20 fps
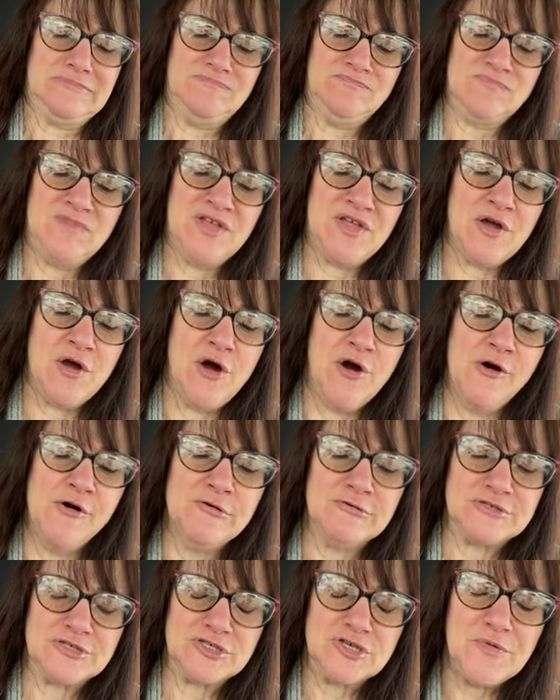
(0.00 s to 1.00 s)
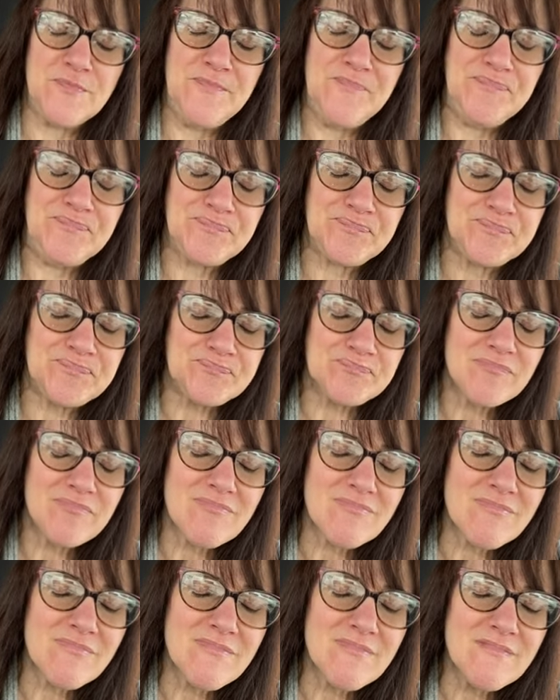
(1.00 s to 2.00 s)
the oats
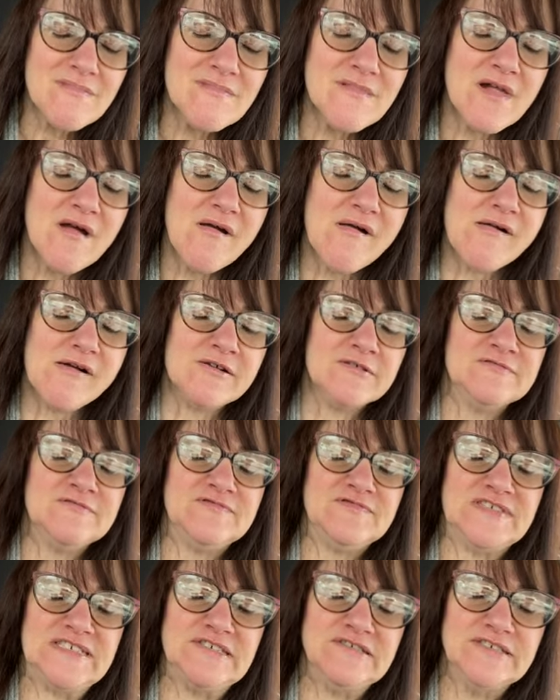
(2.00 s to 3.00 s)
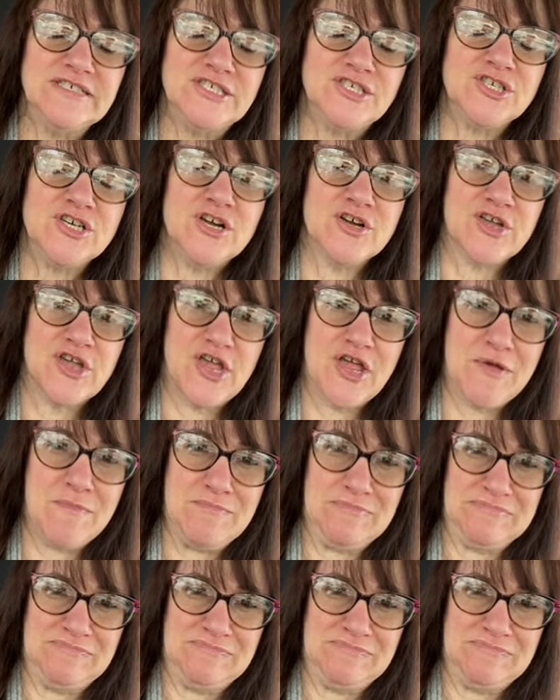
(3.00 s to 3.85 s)
are very chunky.